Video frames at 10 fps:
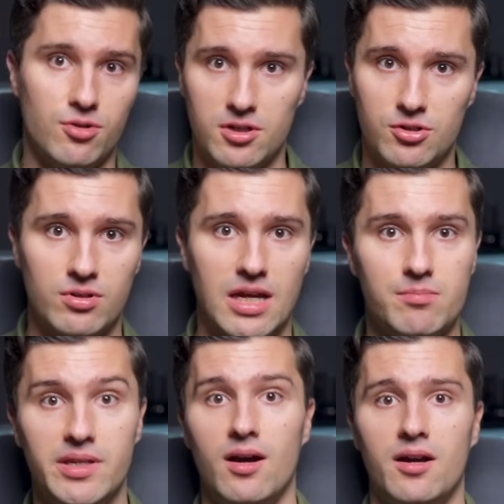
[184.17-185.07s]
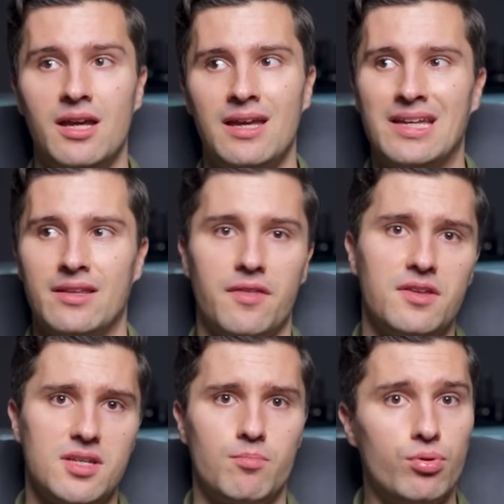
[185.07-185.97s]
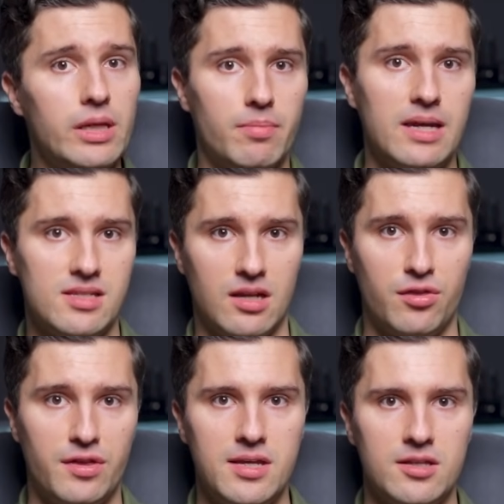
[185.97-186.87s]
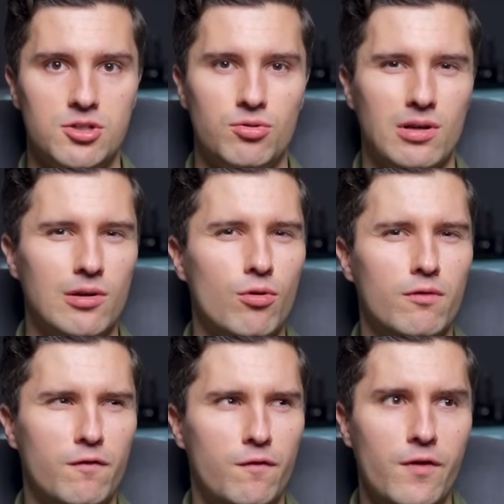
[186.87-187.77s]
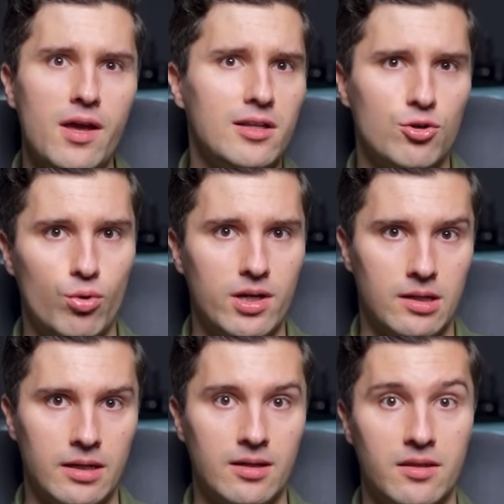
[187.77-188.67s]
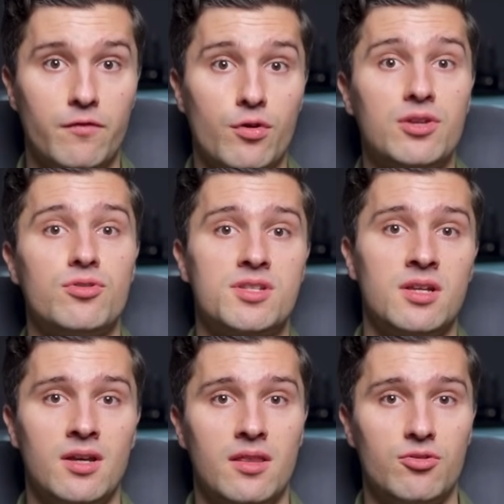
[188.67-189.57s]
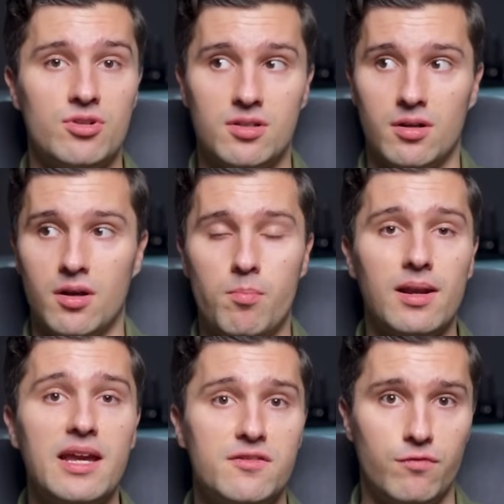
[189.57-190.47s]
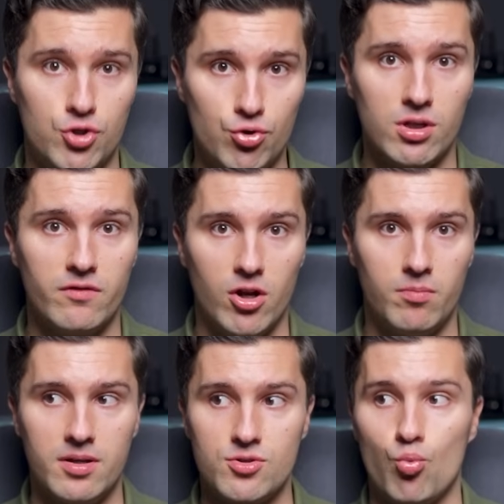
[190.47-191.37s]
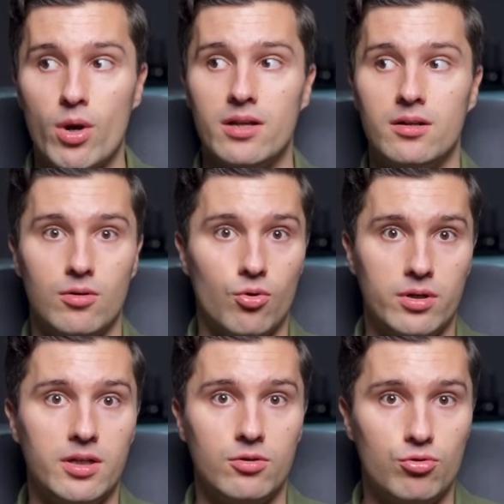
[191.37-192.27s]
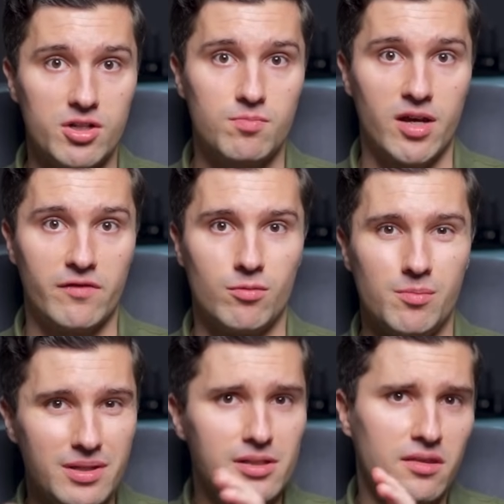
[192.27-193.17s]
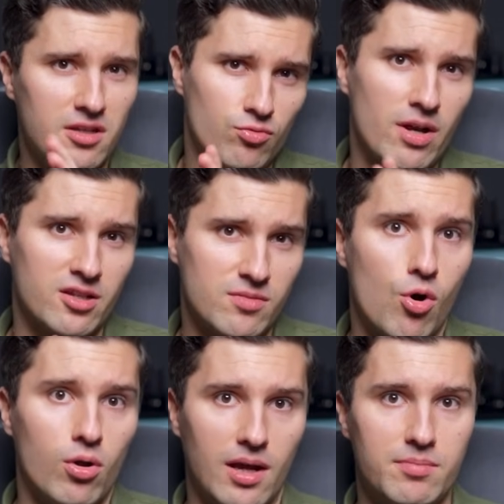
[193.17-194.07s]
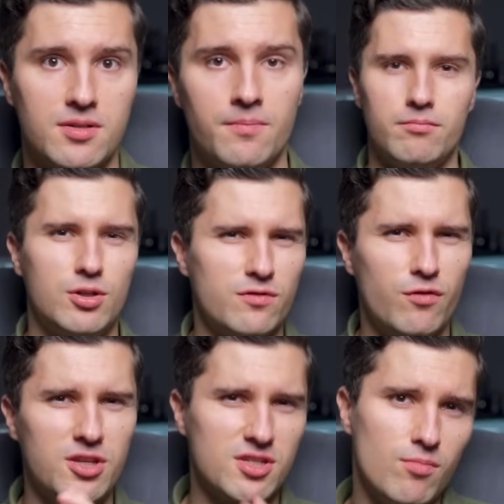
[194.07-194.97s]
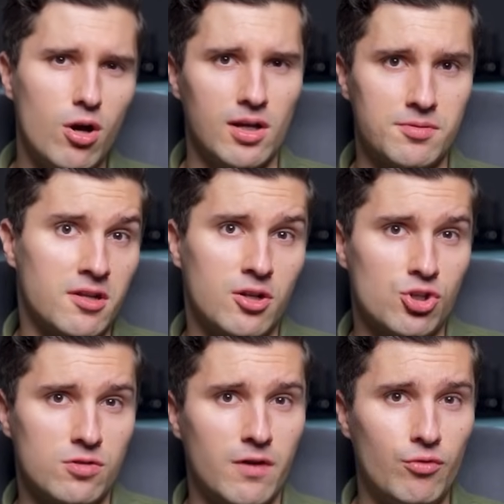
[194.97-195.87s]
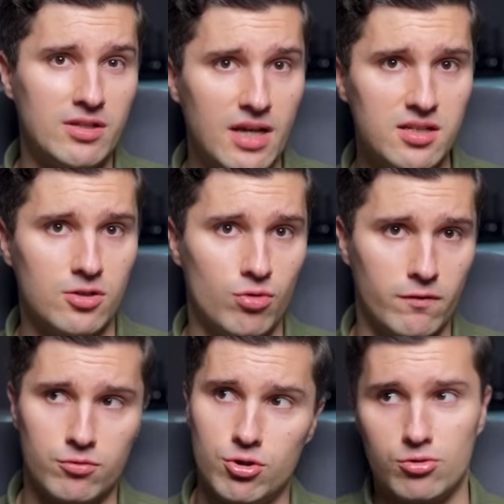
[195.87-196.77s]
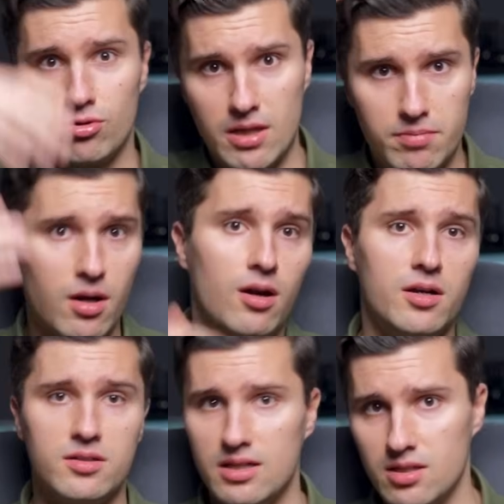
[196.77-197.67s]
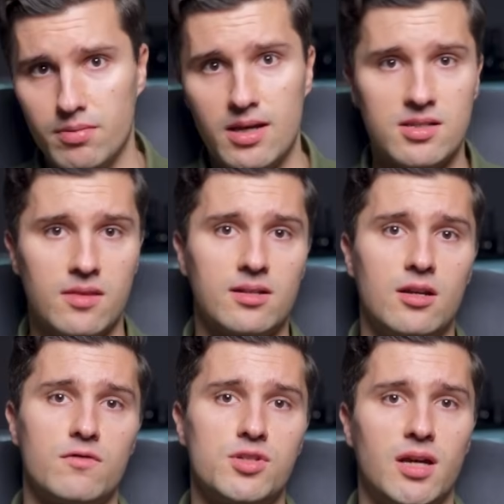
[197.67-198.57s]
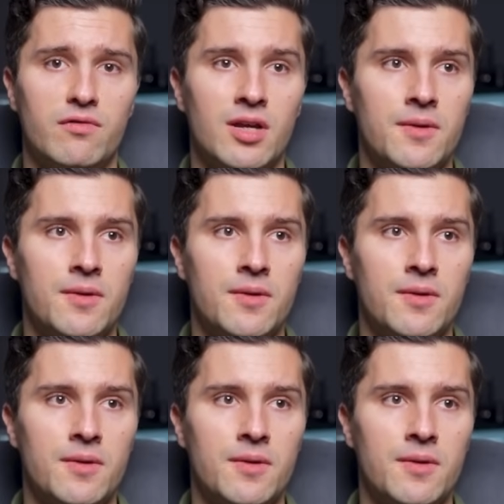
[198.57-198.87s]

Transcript: talking to an API, then these are pretty basic things you can learn fairly quickly, and therefore there is there is a, a place for junior developers when learning cross-platform and building these rather small apps. Because for these small apps that are just very data-driven, talk to an API, database, and that kind of stuff,